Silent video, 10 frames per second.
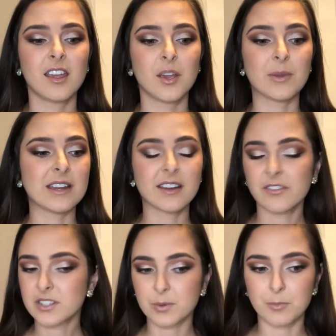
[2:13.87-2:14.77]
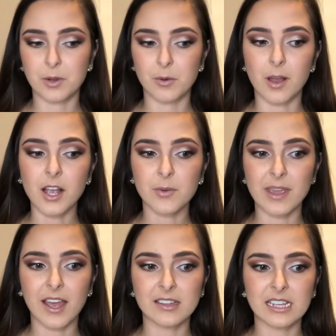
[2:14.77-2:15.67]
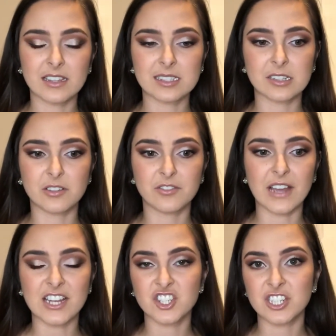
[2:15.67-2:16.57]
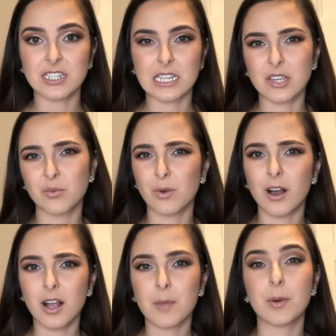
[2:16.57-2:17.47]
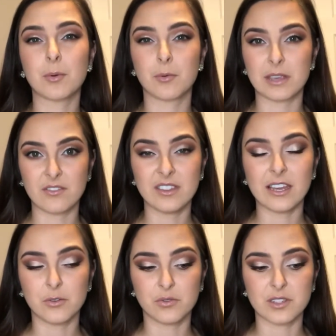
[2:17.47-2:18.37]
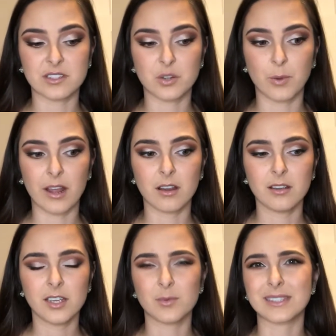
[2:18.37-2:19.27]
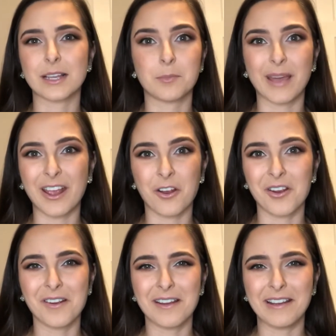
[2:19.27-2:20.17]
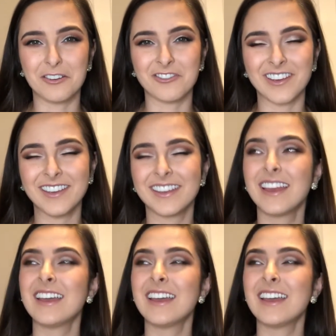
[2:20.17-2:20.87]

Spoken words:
We didn't have a swimwear walk. We had like this little fashion-y walk, but we were given the outfits to wear. It was like a biker outfit.